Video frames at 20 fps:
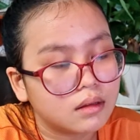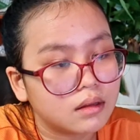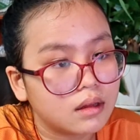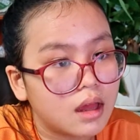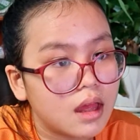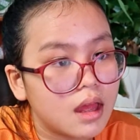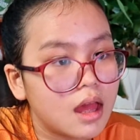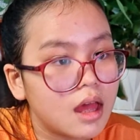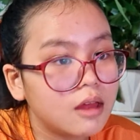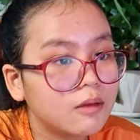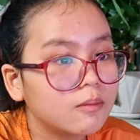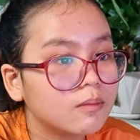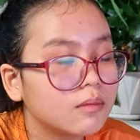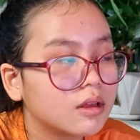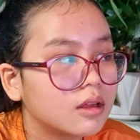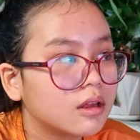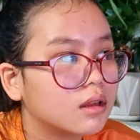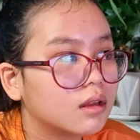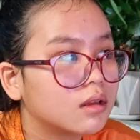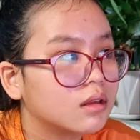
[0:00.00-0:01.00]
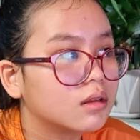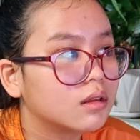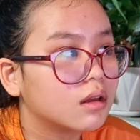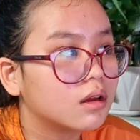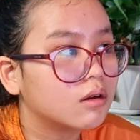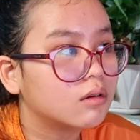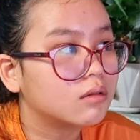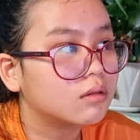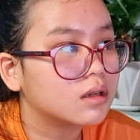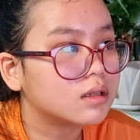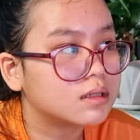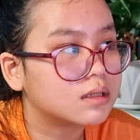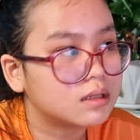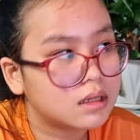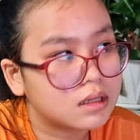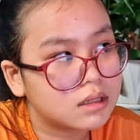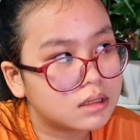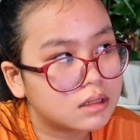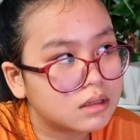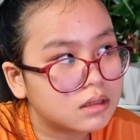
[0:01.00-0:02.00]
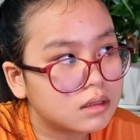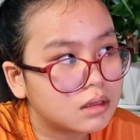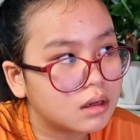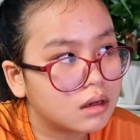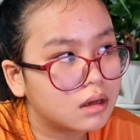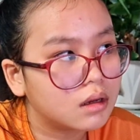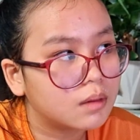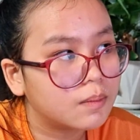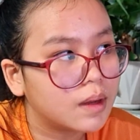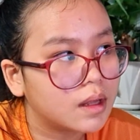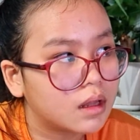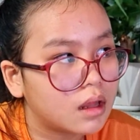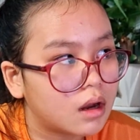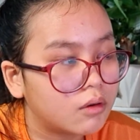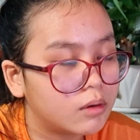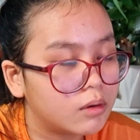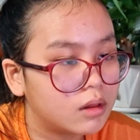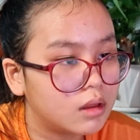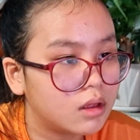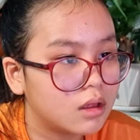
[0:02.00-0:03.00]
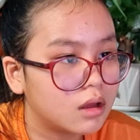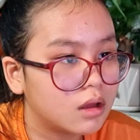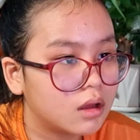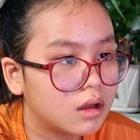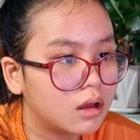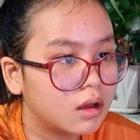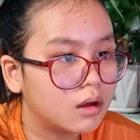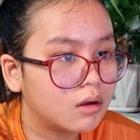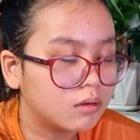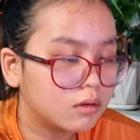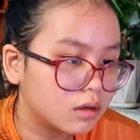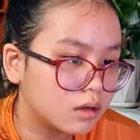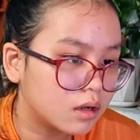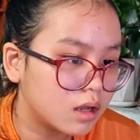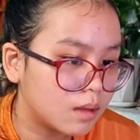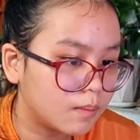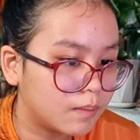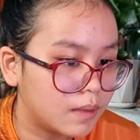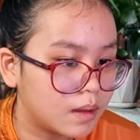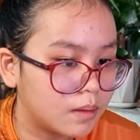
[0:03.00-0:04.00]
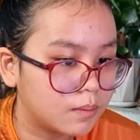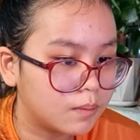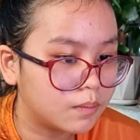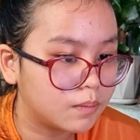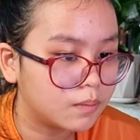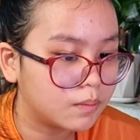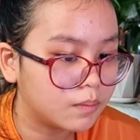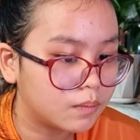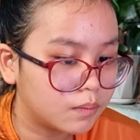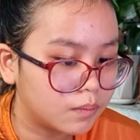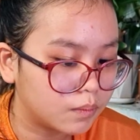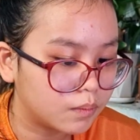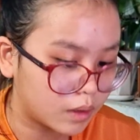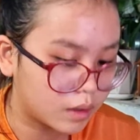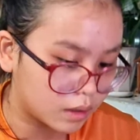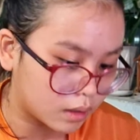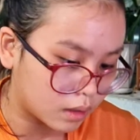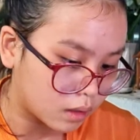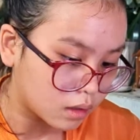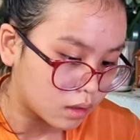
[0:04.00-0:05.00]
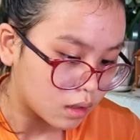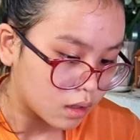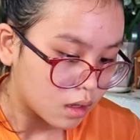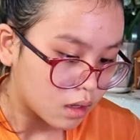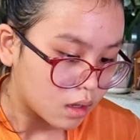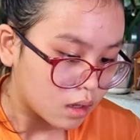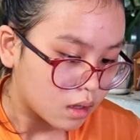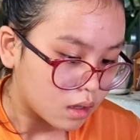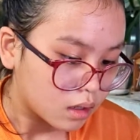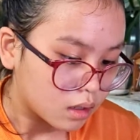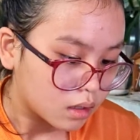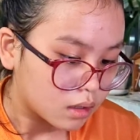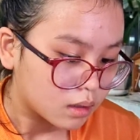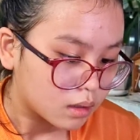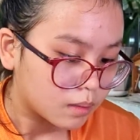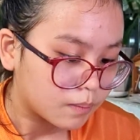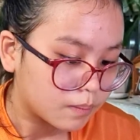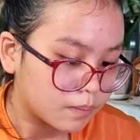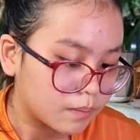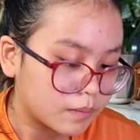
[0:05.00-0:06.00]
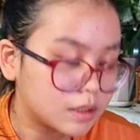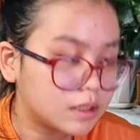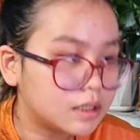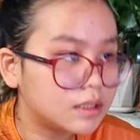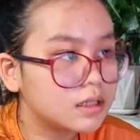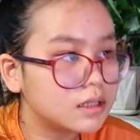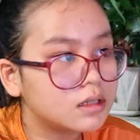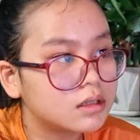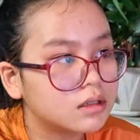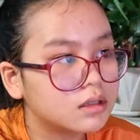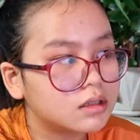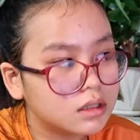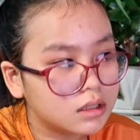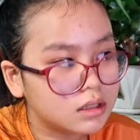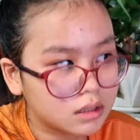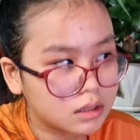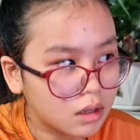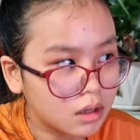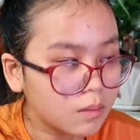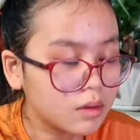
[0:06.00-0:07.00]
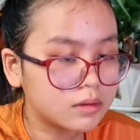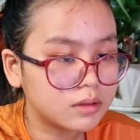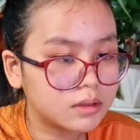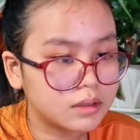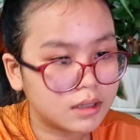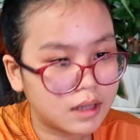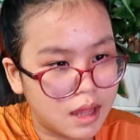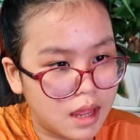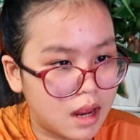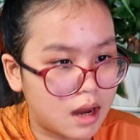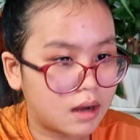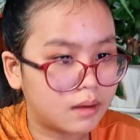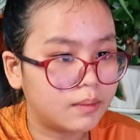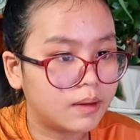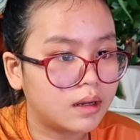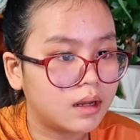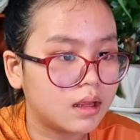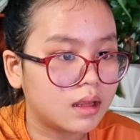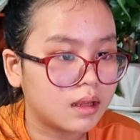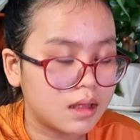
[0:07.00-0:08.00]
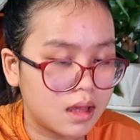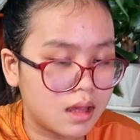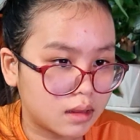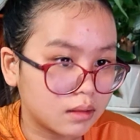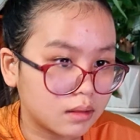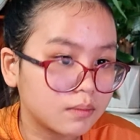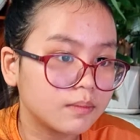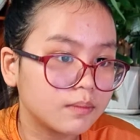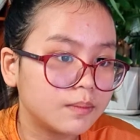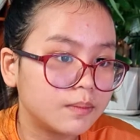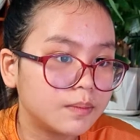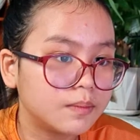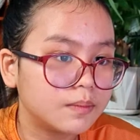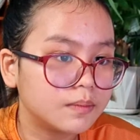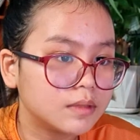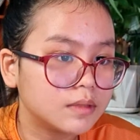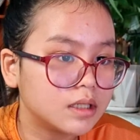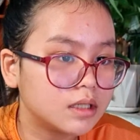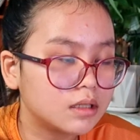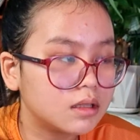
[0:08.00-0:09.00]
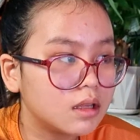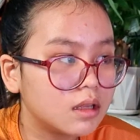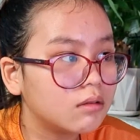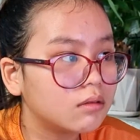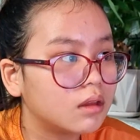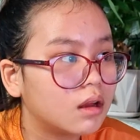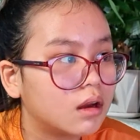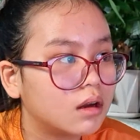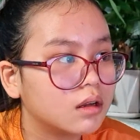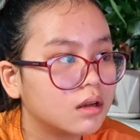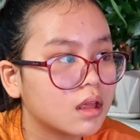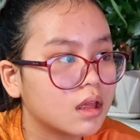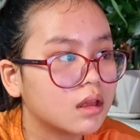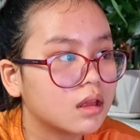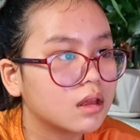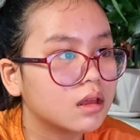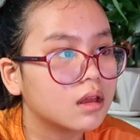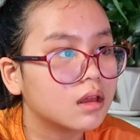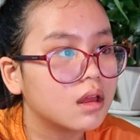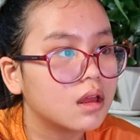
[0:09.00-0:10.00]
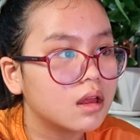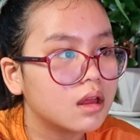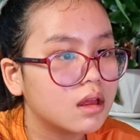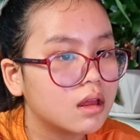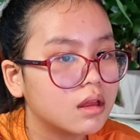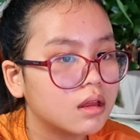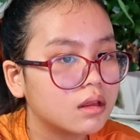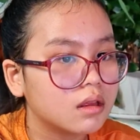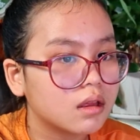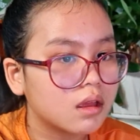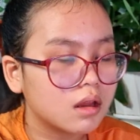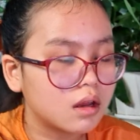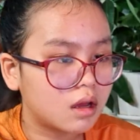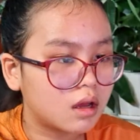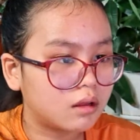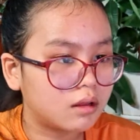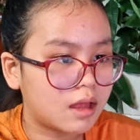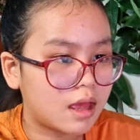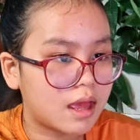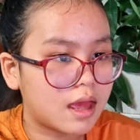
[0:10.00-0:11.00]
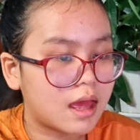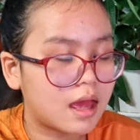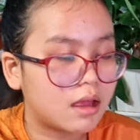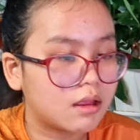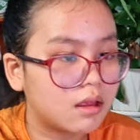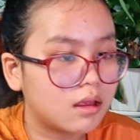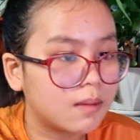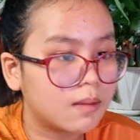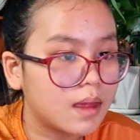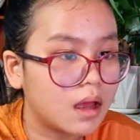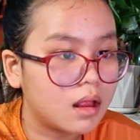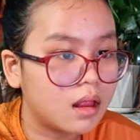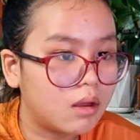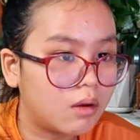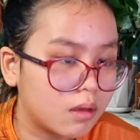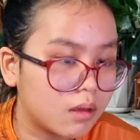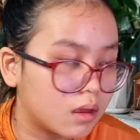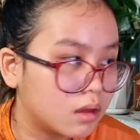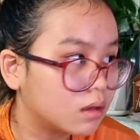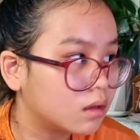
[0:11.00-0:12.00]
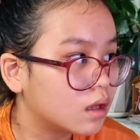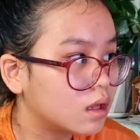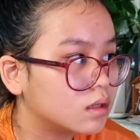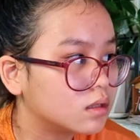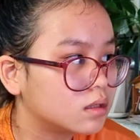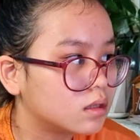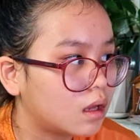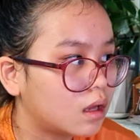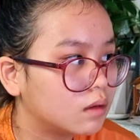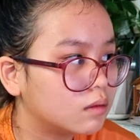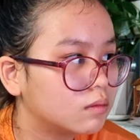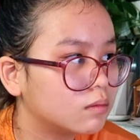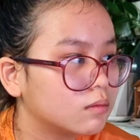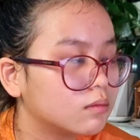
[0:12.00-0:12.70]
I have an older sister, but not really older than my brother. She's almost there, but not yet. She's still learning, like how to be a lawyer and stuff.